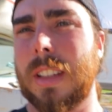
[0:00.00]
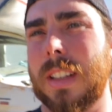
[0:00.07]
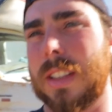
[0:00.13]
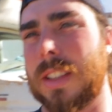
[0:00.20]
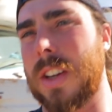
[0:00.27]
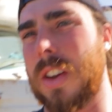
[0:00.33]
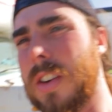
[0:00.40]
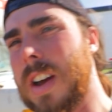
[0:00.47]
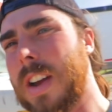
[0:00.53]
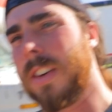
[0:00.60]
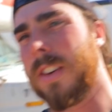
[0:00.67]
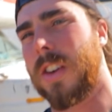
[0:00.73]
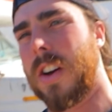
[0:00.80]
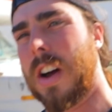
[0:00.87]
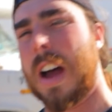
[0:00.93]
So I don't
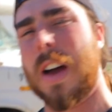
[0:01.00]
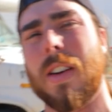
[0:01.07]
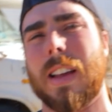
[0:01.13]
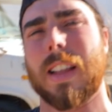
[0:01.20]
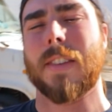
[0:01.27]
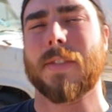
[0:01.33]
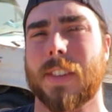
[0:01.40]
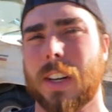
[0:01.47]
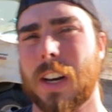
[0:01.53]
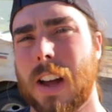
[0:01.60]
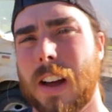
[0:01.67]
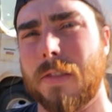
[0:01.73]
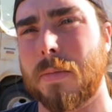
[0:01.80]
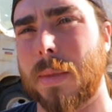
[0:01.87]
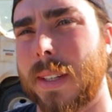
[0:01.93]
know how I left it
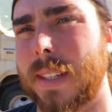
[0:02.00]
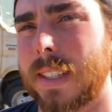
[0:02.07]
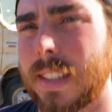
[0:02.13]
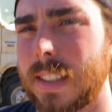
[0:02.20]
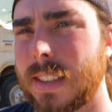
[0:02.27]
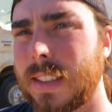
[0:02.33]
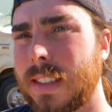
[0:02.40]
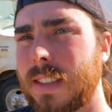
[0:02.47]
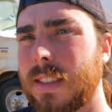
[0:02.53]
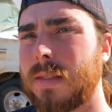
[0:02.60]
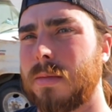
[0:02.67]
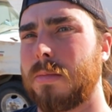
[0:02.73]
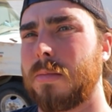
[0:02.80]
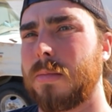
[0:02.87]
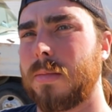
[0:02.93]
off because
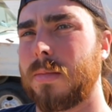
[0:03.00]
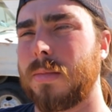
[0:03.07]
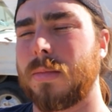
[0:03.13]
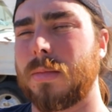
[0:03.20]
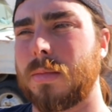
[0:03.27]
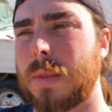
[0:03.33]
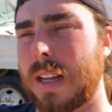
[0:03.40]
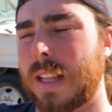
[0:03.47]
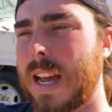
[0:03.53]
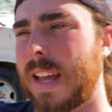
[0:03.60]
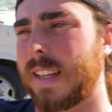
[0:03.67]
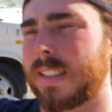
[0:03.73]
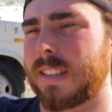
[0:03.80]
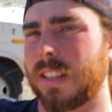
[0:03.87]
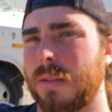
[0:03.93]
my
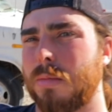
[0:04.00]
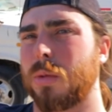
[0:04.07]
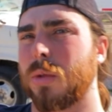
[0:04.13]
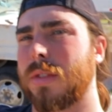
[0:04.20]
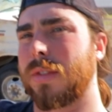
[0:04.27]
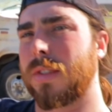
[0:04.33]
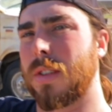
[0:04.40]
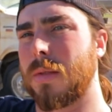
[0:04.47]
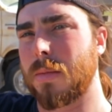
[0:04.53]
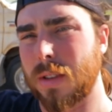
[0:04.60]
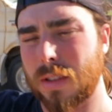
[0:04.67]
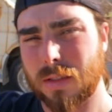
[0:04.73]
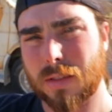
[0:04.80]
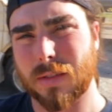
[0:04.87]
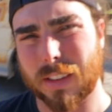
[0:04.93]
last clip was from
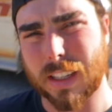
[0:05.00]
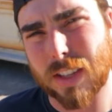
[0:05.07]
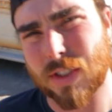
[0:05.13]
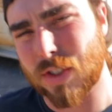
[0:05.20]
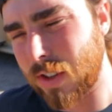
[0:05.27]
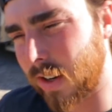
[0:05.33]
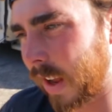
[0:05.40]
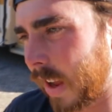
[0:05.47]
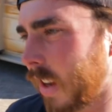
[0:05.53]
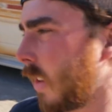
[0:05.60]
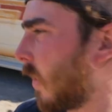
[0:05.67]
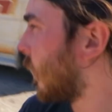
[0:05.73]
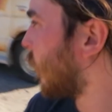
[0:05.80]
yesterday,